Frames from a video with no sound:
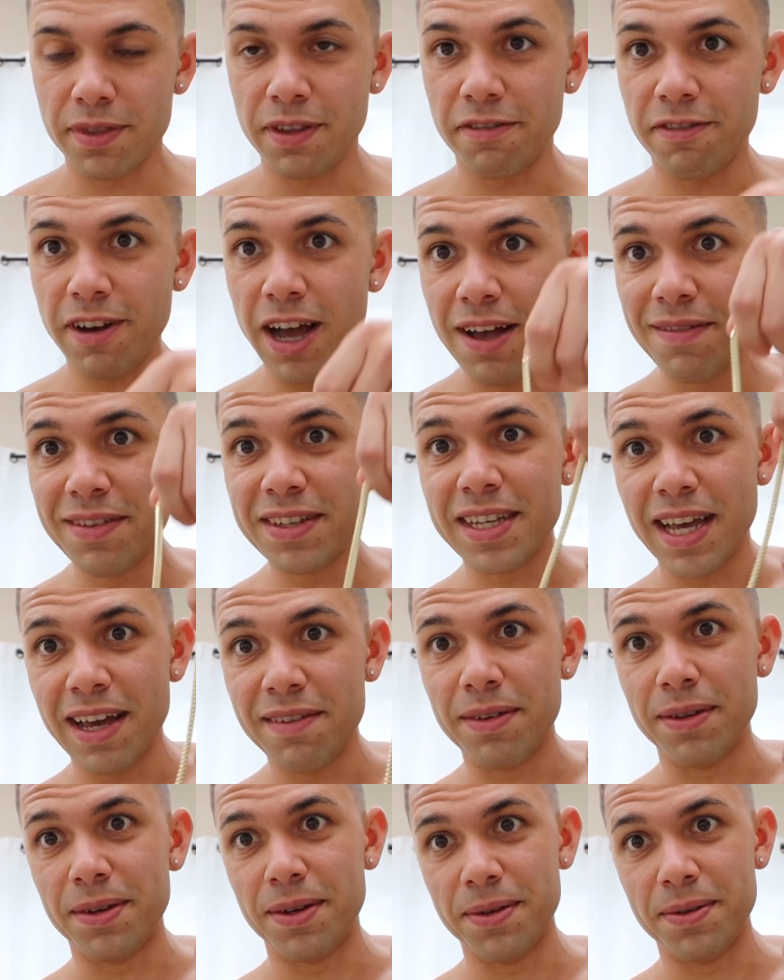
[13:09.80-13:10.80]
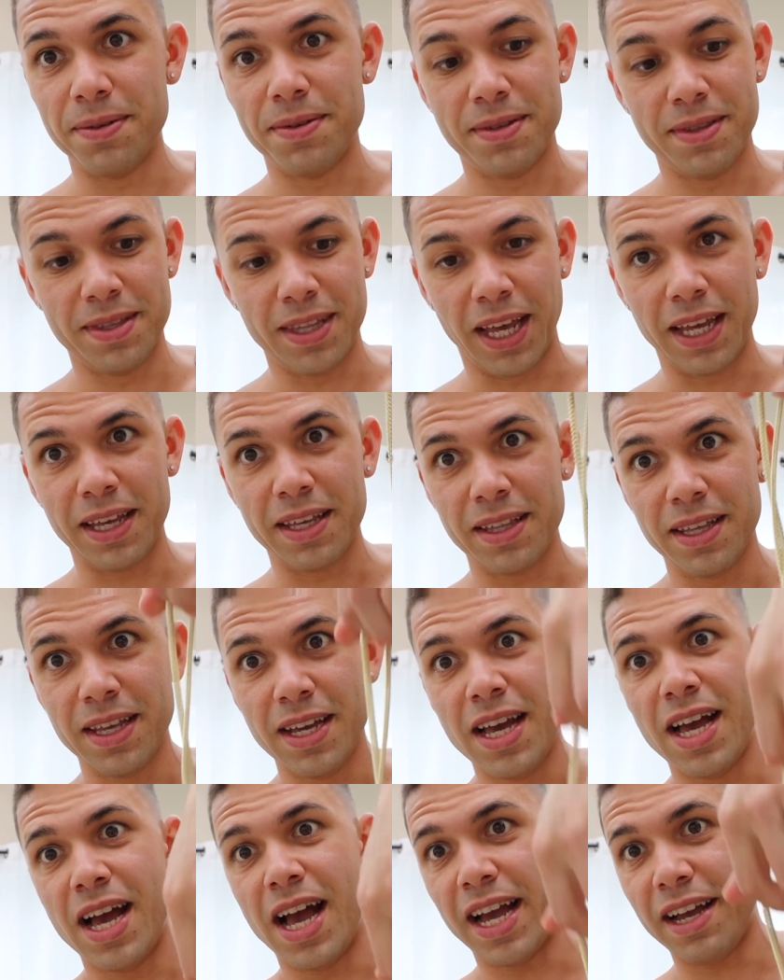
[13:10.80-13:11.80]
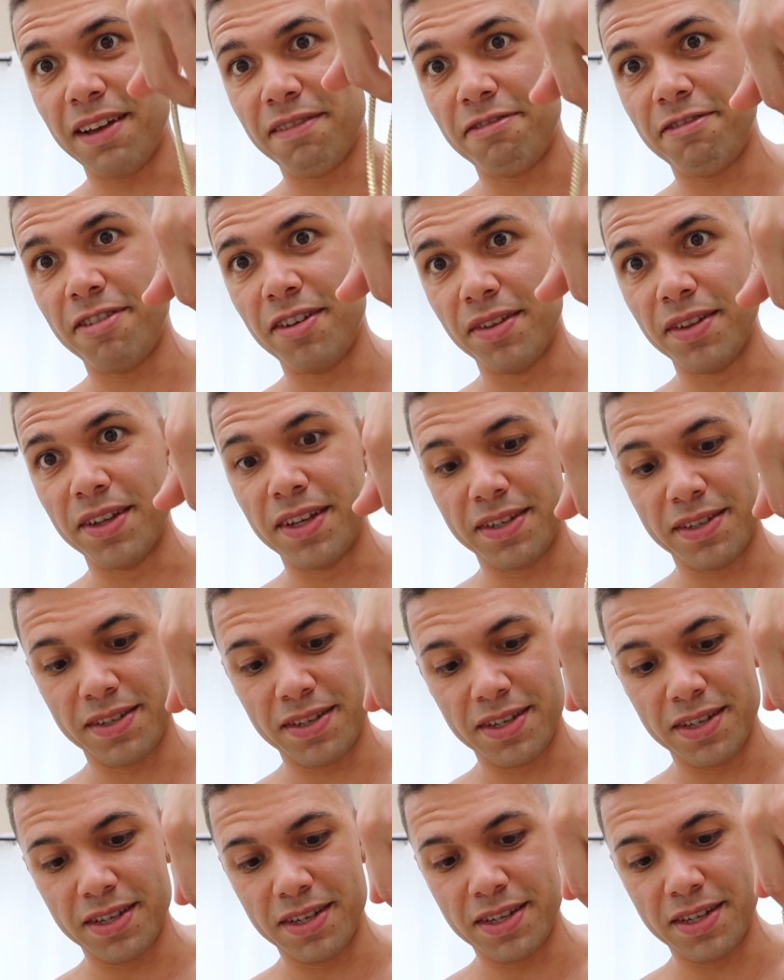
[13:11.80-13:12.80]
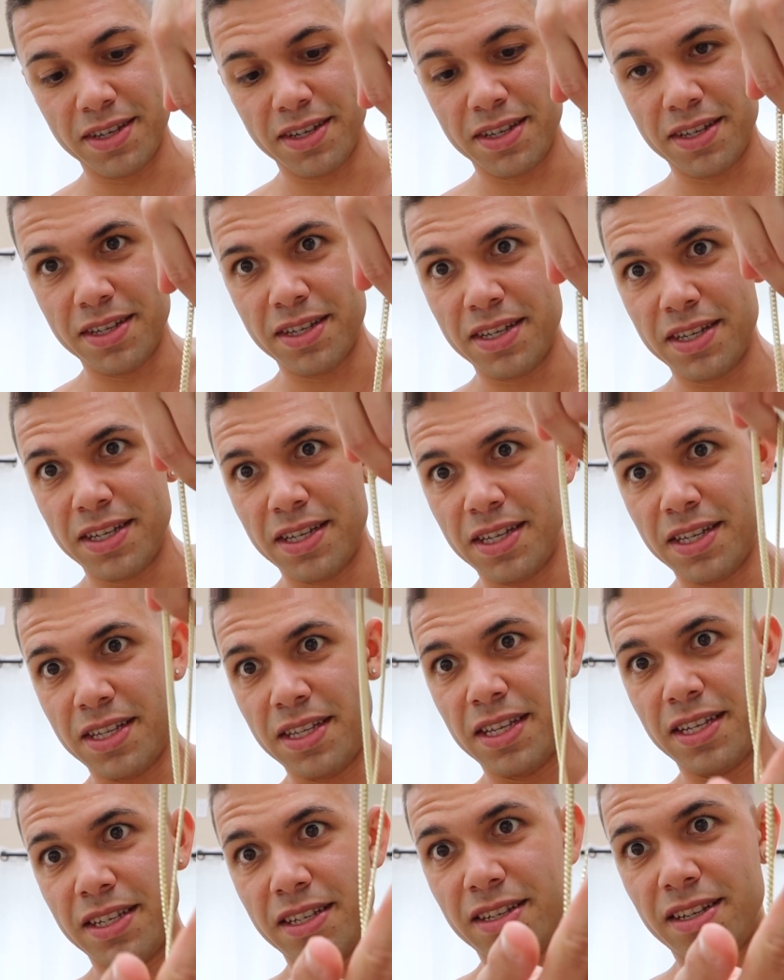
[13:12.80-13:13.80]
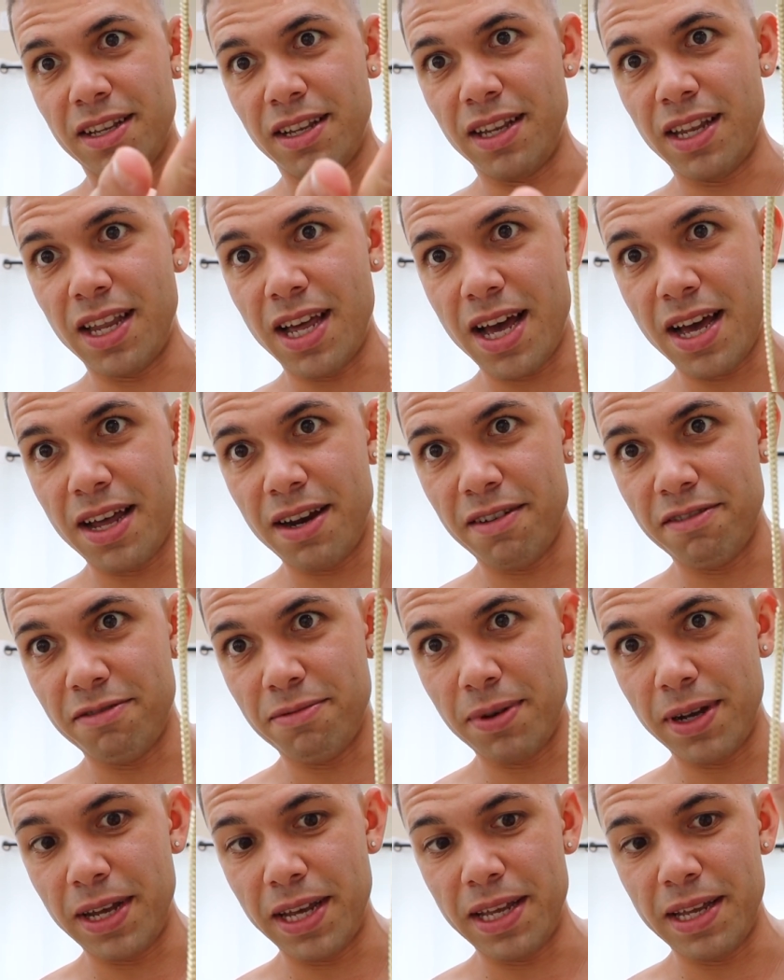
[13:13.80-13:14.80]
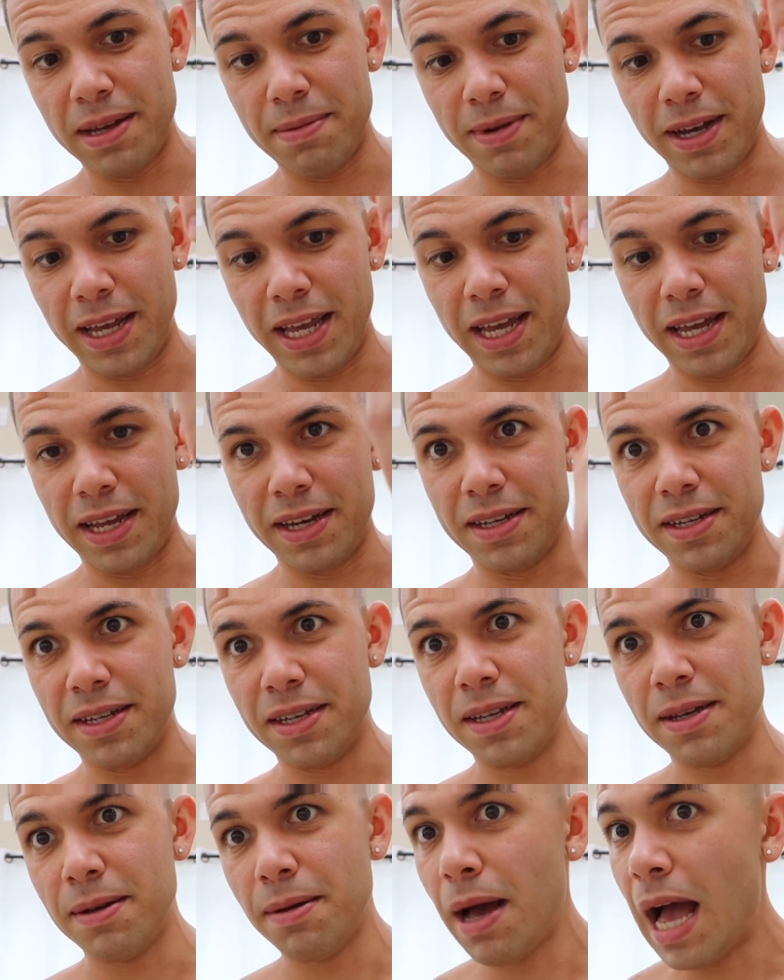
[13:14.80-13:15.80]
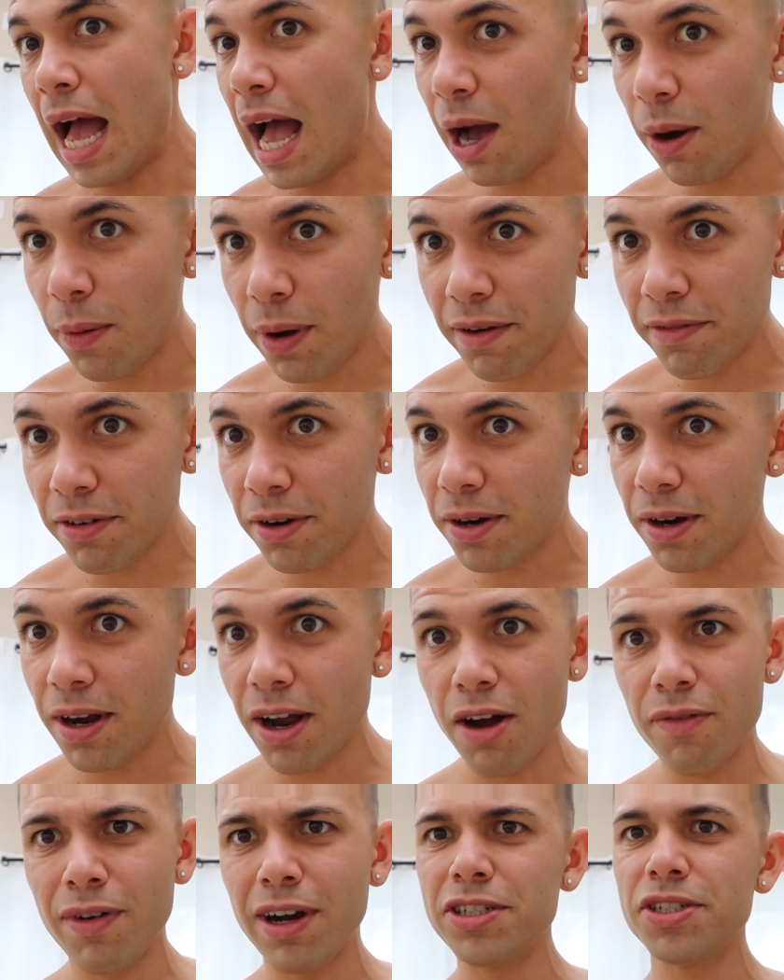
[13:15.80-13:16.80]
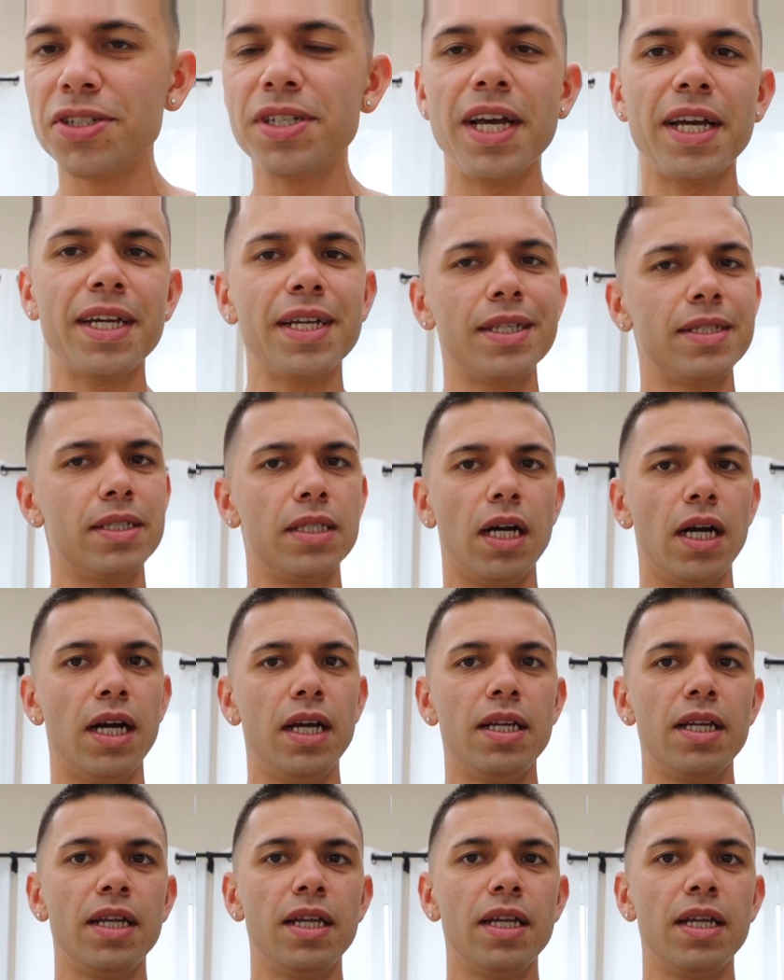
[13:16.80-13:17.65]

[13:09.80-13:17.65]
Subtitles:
The 5 is heavy, dude. Like, I can feel this. This is a lot of weight in my hand. However, around your neck, it's not.